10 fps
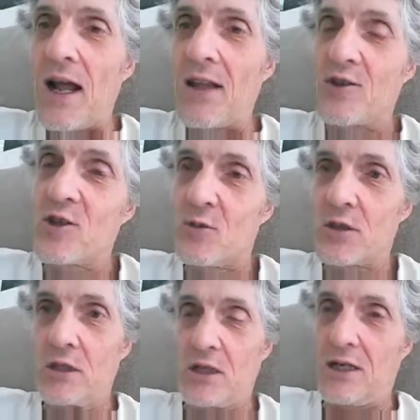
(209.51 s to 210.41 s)
And so
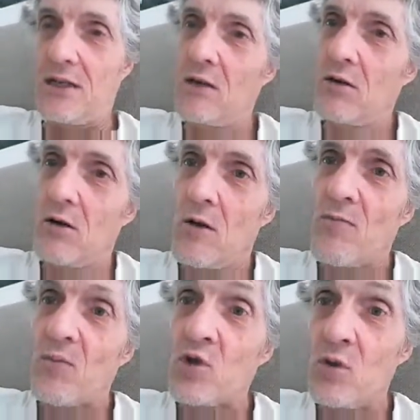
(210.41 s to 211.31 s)
it sat there
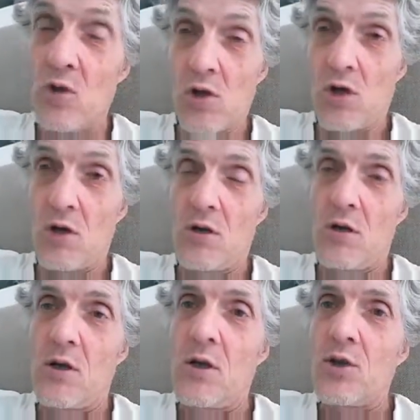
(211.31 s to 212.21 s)
too long,
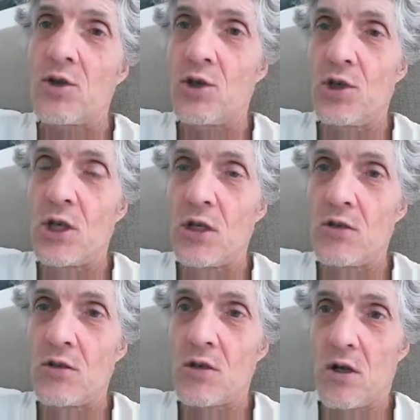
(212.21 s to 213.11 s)
turning
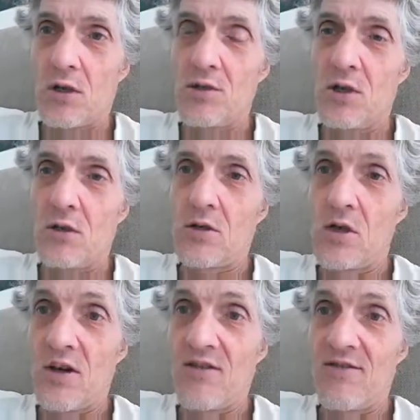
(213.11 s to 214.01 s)
into toxic
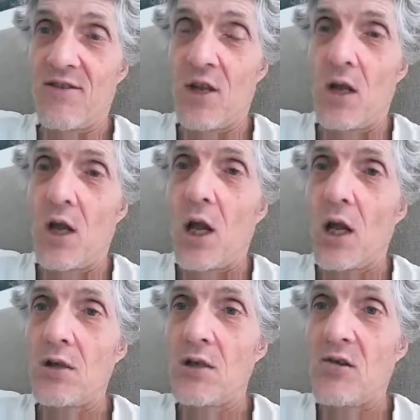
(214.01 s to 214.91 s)
stuff
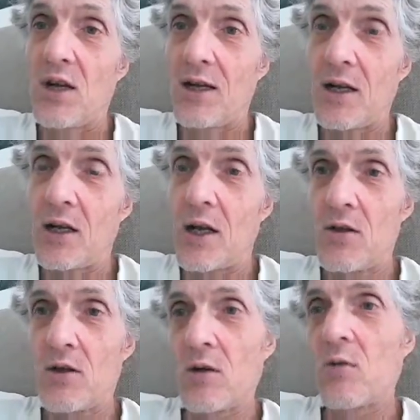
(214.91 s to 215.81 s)
and degrading. And I
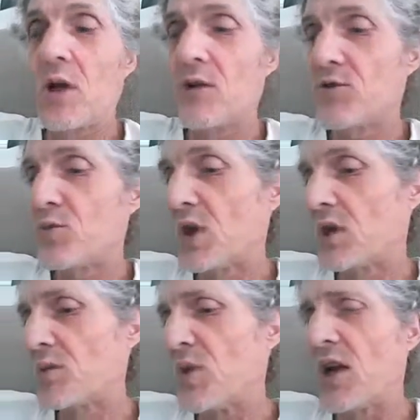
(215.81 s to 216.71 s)
thought, well, it was
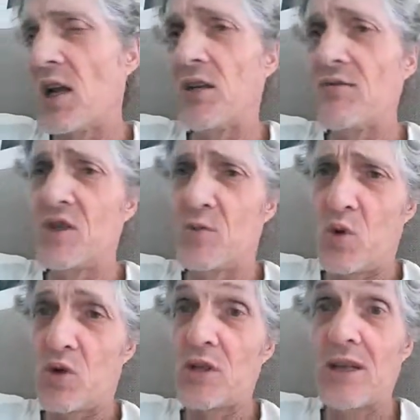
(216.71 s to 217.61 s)
because of my antifreeze
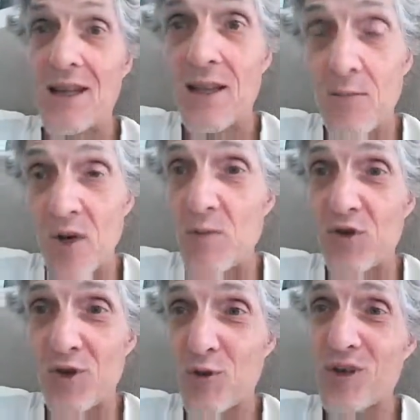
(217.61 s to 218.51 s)
poisoning. Yeah, that might be
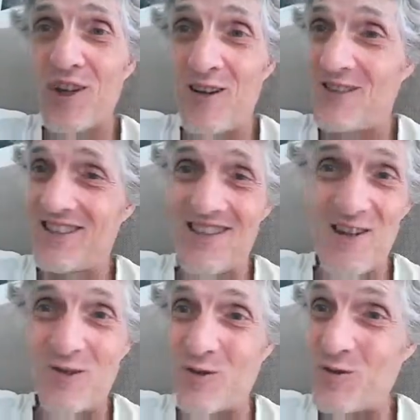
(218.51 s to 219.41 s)
true, but now that's
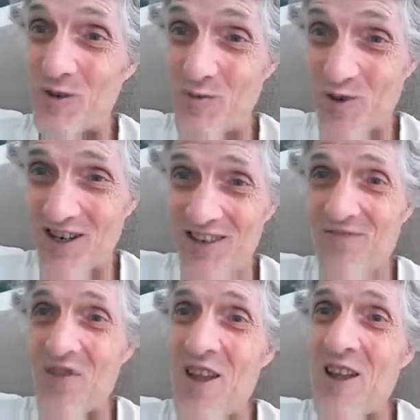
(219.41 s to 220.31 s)
not true anymore.
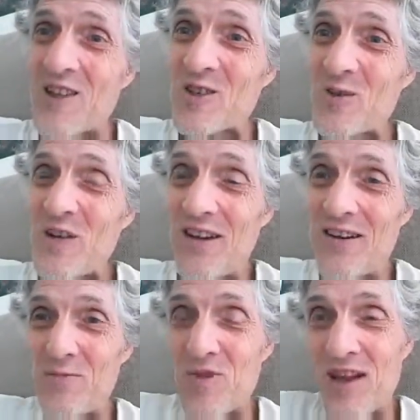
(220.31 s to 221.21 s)
So
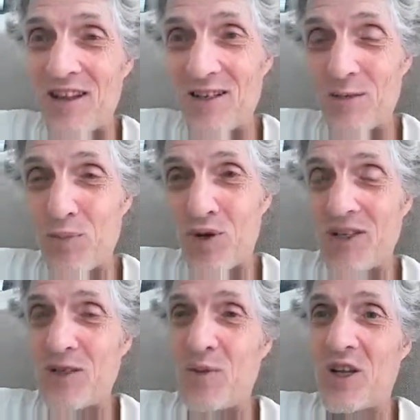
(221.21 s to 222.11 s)
now I get
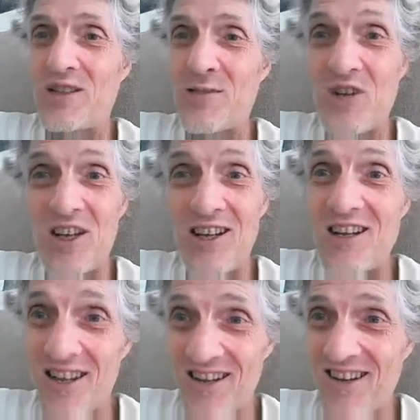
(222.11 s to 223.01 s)
depressed because I'm not
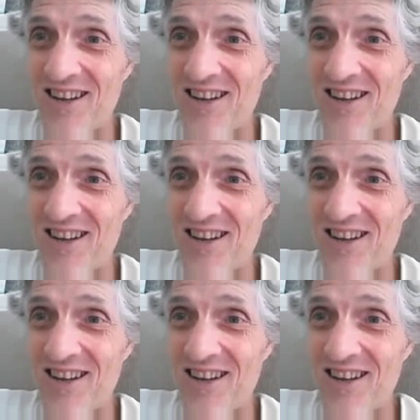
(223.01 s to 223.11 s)
eating.